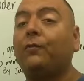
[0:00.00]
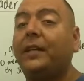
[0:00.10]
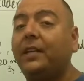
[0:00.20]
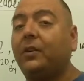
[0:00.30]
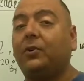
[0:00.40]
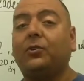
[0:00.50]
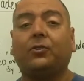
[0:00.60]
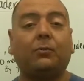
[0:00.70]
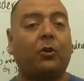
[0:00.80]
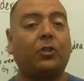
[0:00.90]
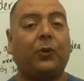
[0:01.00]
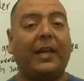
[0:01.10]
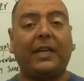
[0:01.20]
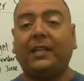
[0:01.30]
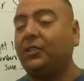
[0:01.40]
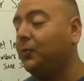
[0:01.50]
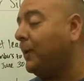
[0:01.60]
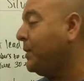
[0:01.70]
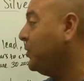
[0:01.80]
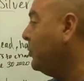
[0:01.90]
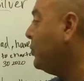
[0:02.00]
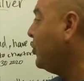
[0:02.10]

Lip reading: videos or more trainings, you want me to go